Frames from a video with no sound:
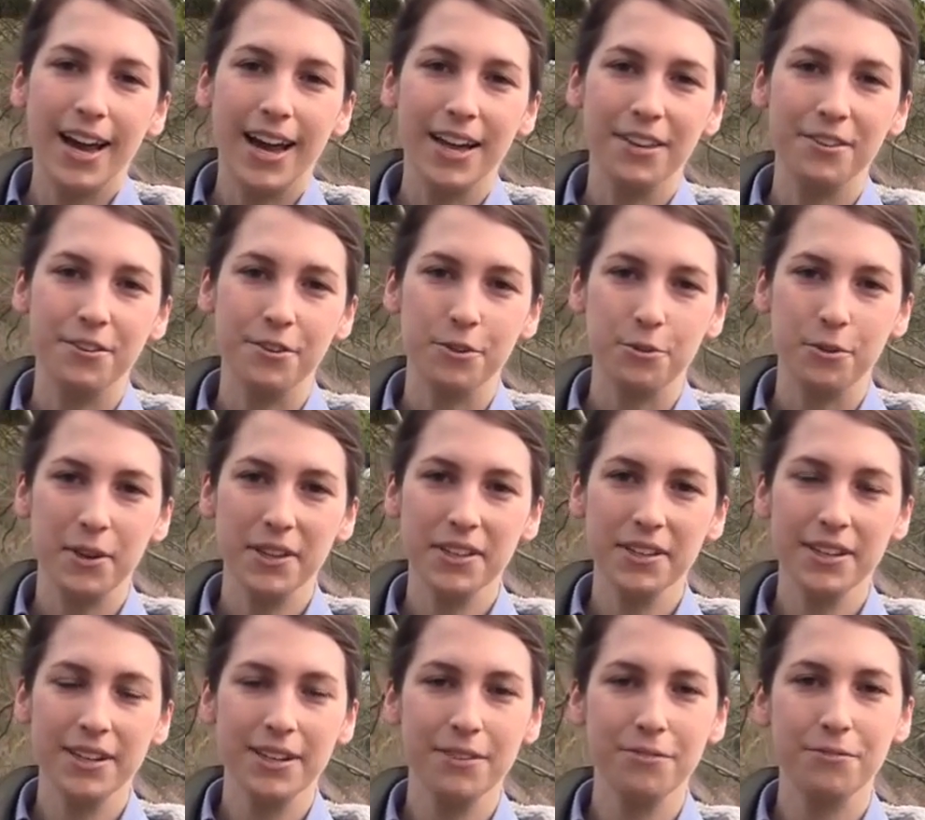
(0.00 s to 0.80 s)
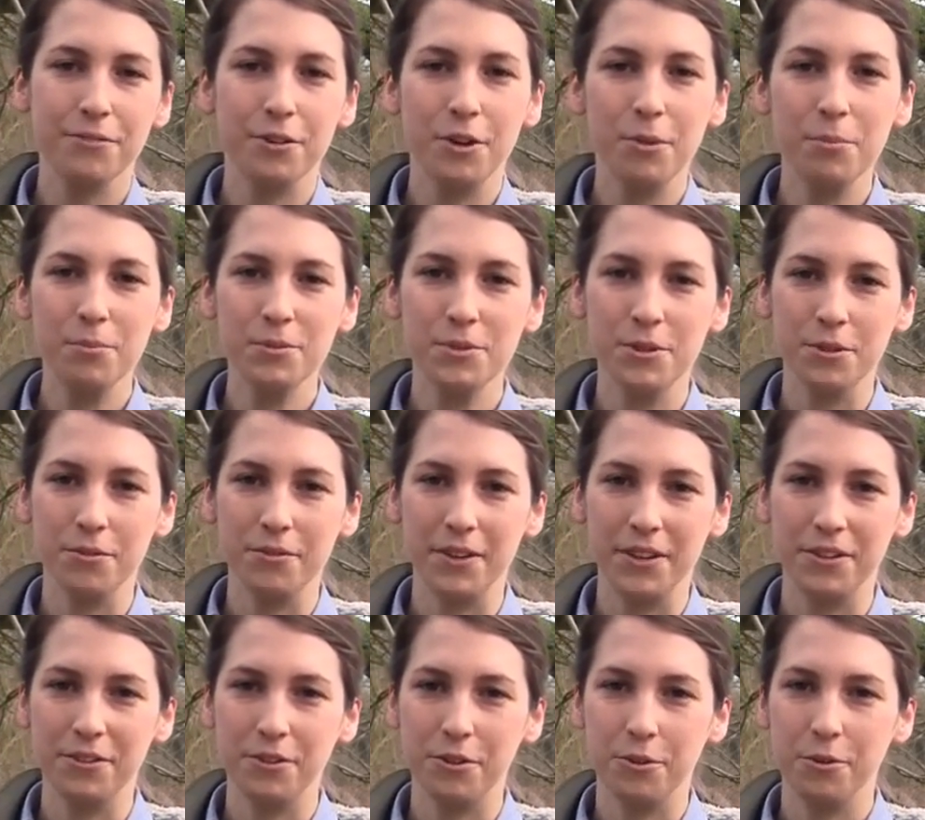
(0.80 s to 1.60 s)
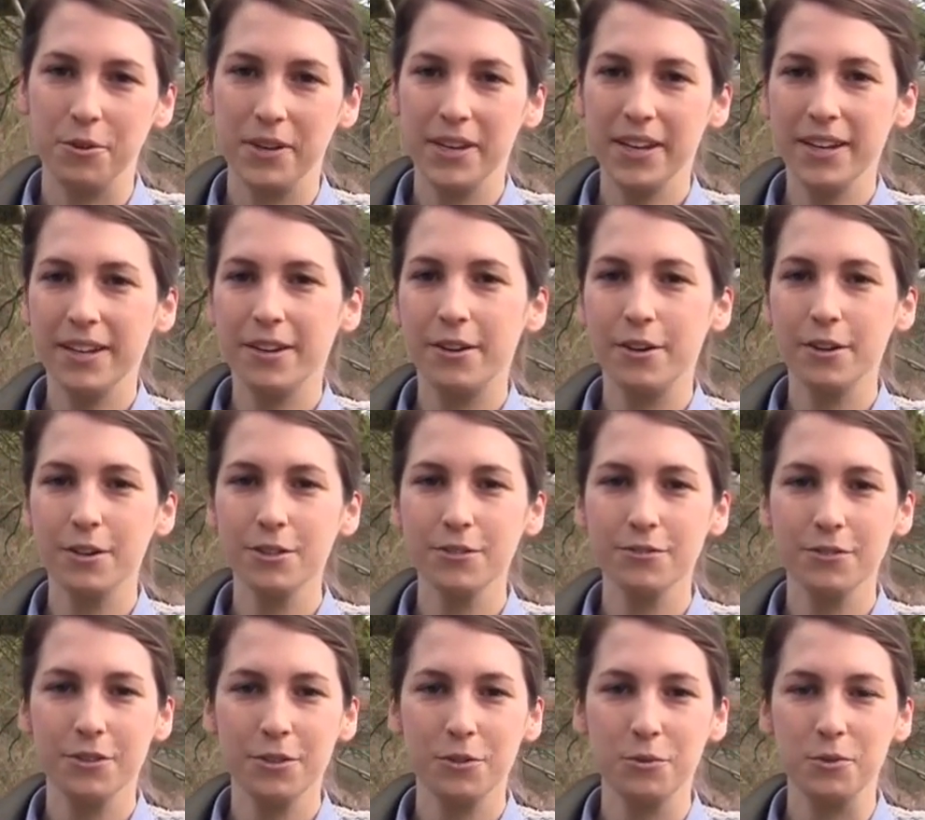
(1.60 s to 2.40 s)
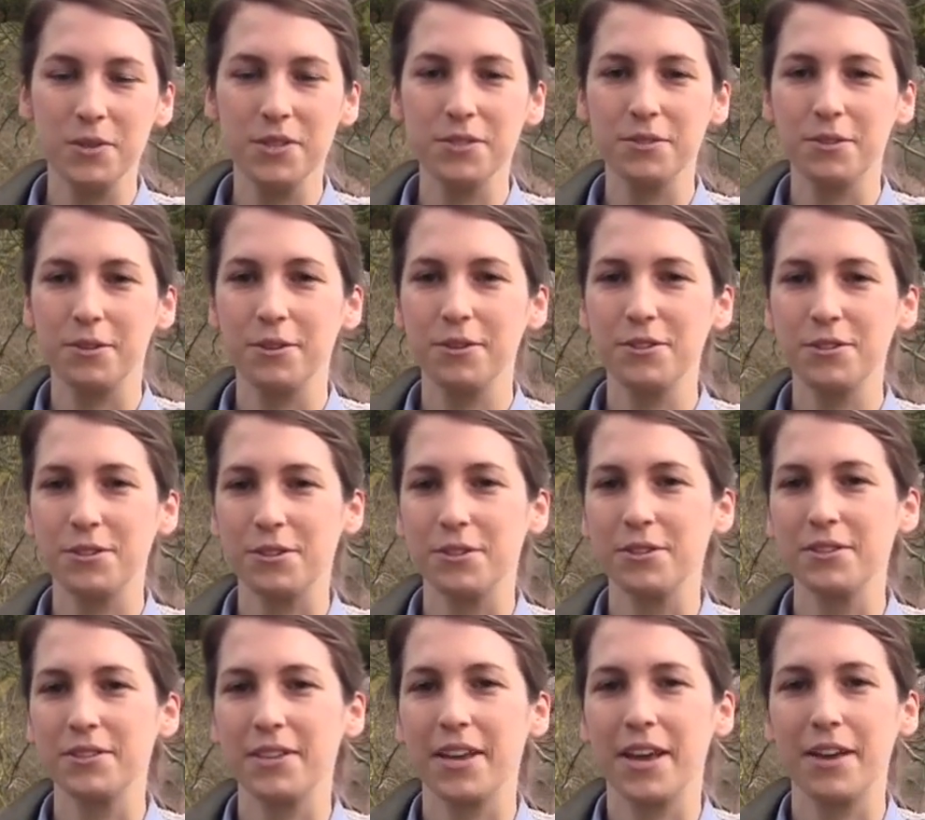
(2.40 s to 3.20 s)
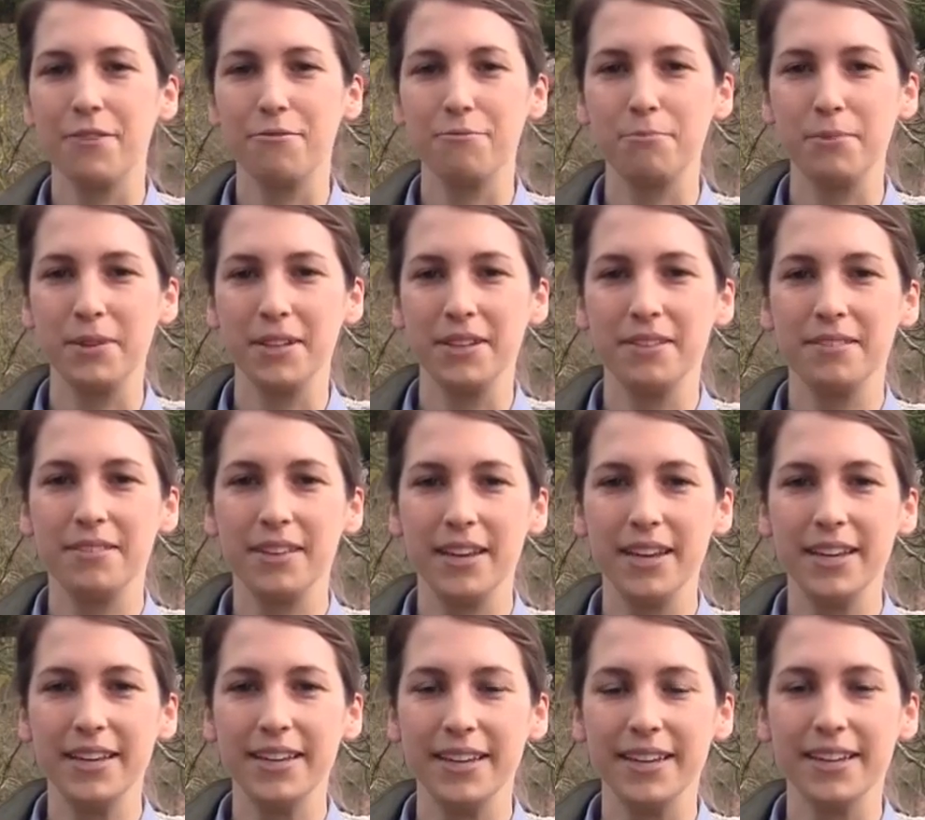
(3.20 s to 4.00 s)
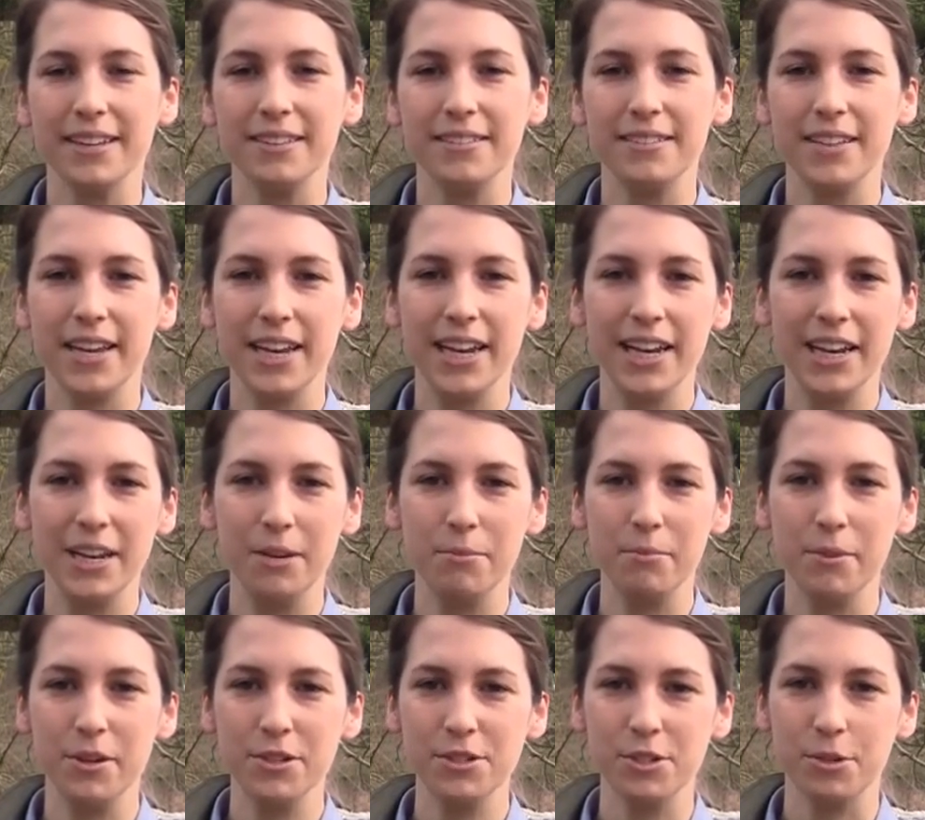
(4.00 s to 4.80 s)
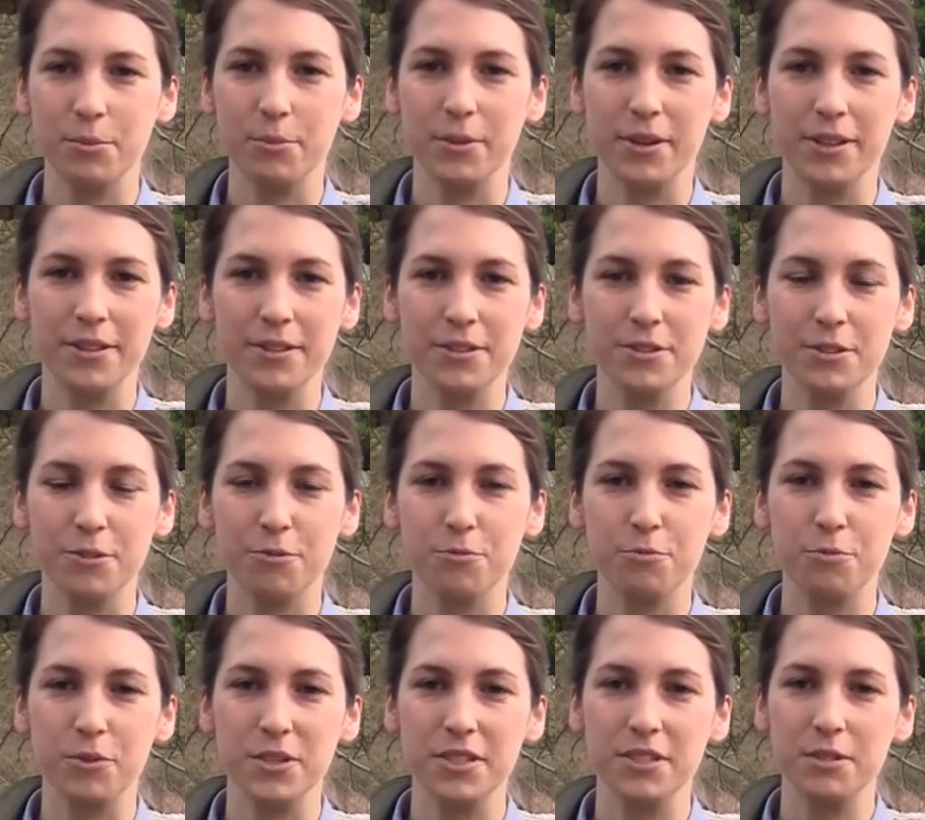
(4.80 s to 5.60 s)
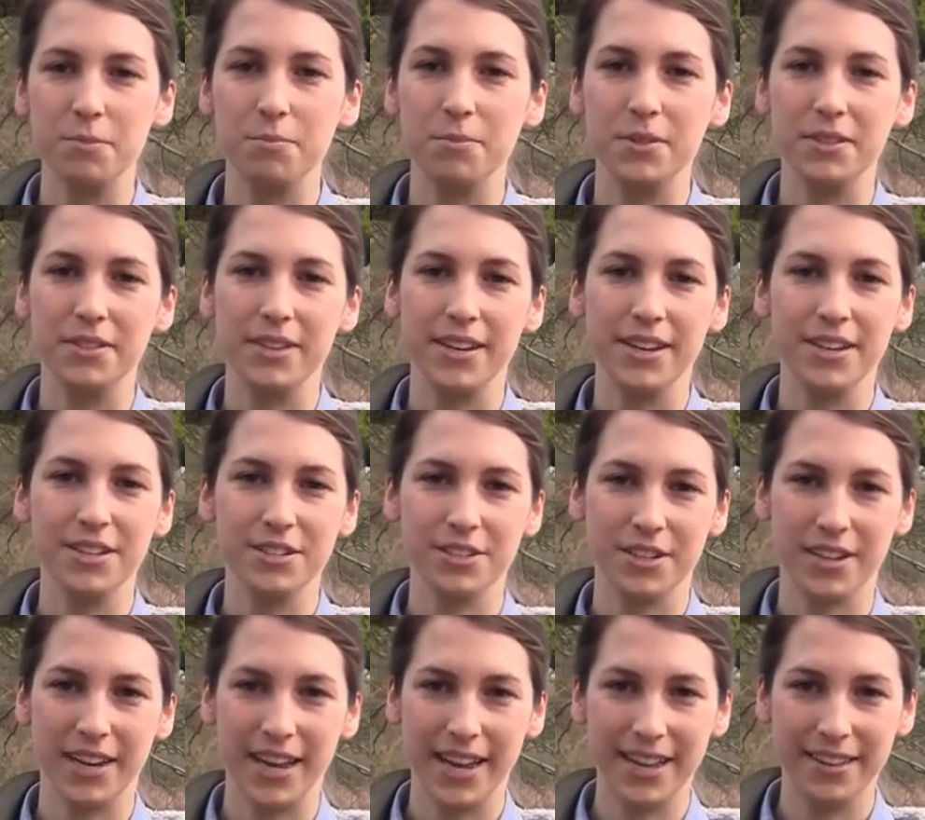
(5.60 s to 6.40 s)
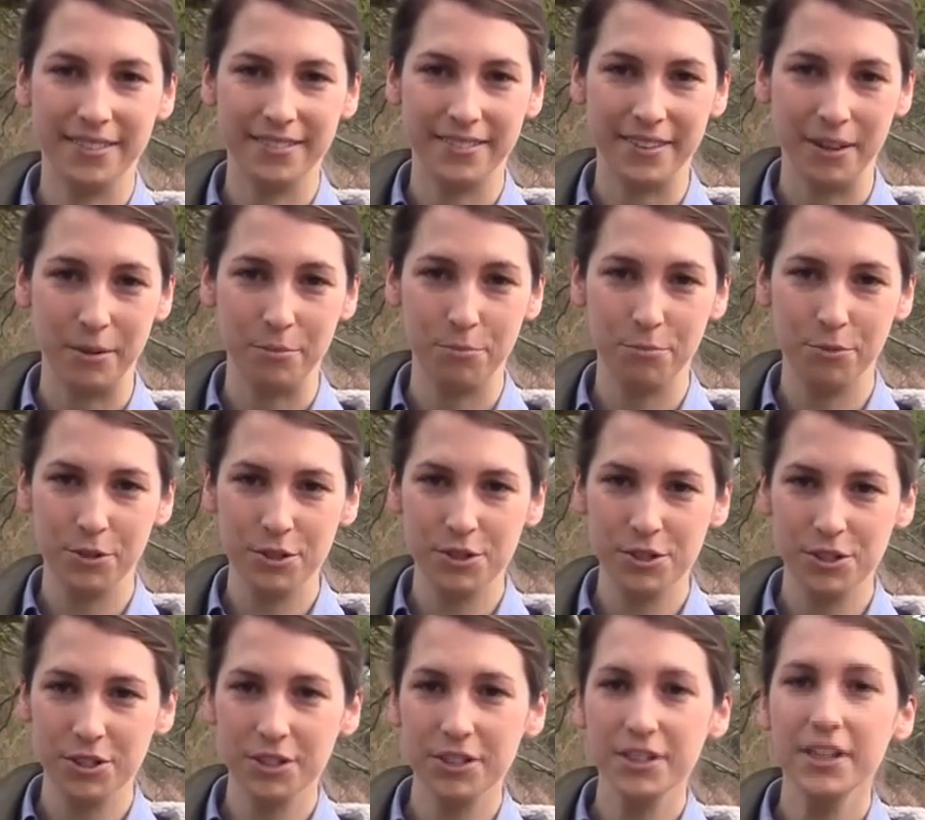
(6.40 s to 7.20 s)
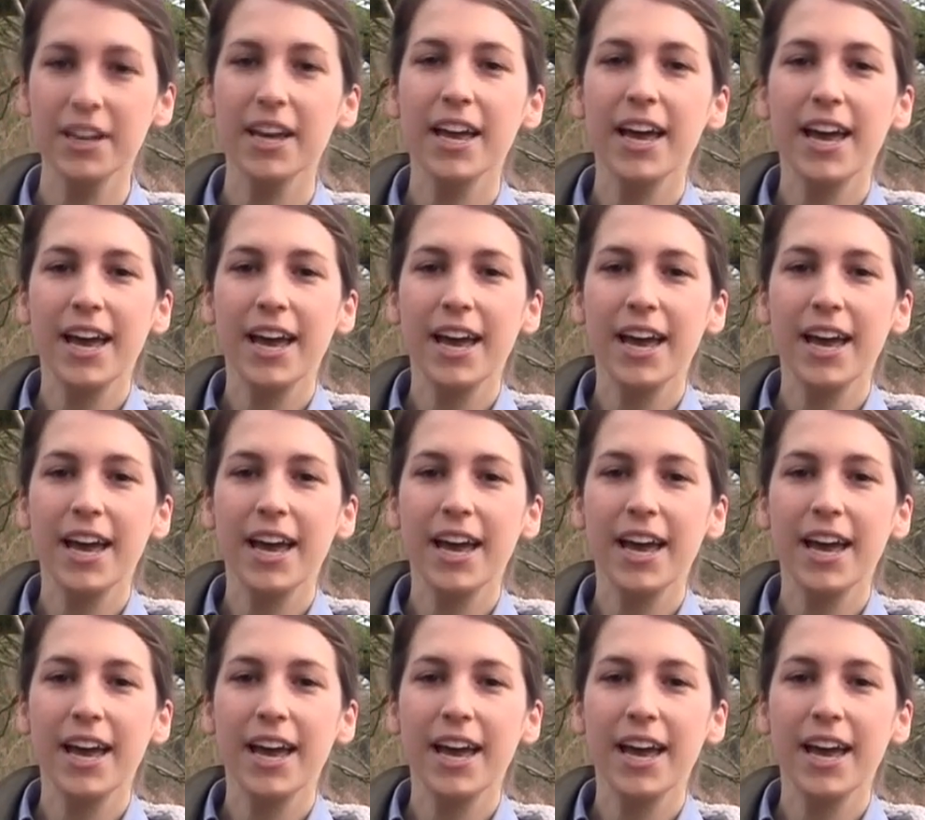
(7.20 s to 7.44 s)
At the Radcliffe Observatory, Oxford researchers have been taking daily measurements of precipitation and temperature